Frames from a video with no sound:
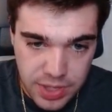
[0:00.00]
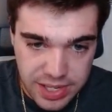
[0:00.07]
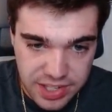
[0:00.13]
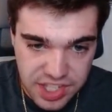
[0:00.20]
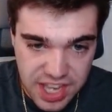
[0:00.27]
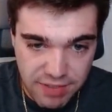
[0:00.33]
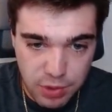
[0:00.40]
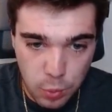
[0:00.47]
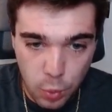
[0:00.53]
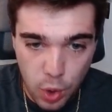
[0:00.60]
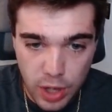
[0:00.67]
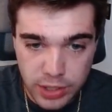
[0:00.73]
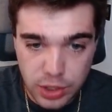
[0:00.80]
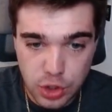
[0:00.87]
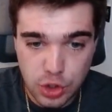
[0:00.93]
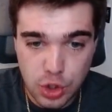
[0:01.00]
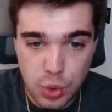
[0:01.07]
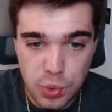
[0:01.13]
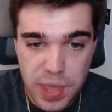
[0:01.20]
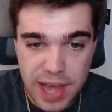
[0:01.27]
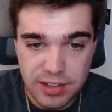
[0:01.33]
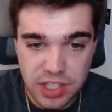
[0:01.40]

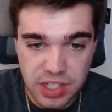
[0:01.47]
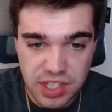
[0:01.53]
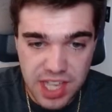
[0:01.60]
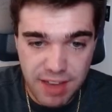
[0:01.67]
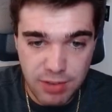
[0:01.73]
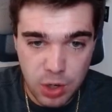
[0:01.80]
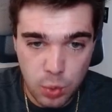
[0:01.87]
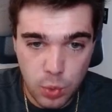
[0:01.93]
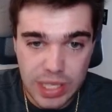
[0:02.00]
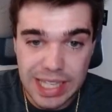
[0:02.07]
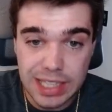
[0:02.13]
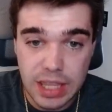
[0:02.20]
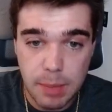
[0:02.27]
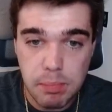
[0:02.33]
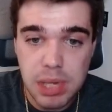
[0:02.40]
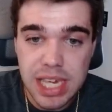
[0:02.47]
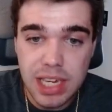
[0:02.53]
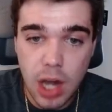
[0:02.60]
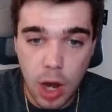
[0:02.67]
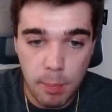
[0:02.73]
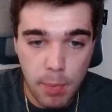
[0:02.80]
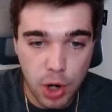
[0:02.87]
7/1/2007, we hit the peak
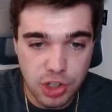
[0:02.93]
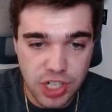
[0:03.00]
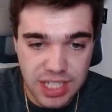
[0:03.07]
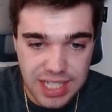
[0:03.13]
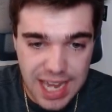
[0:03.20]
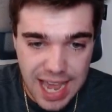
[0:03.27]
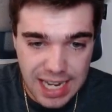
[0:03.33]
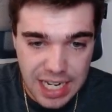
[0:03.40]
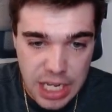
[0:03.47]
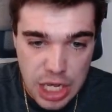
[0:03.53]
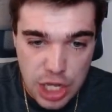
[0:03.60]
on margin debt,